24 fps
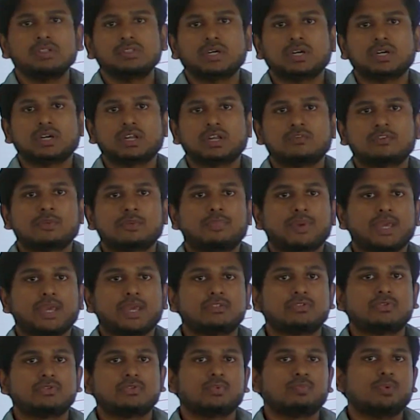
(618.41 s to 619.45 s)
1/3 of the
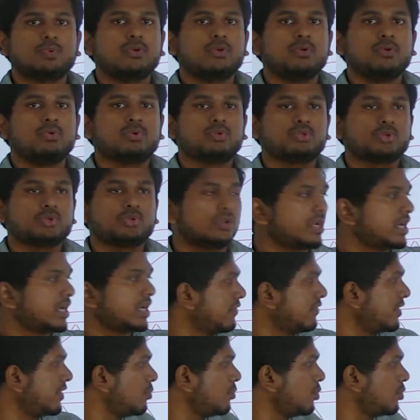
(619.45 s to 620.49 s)
page should be, you should
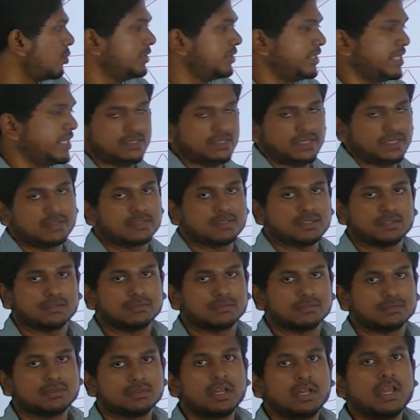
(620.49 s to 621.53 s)
cover about these things.
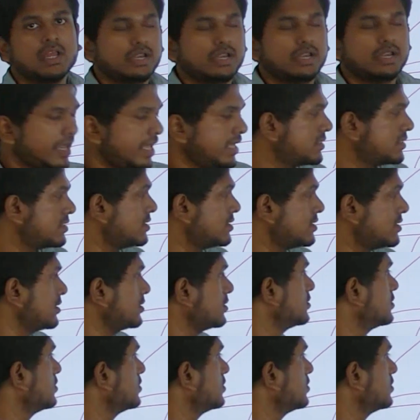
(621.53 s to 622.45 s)
Next,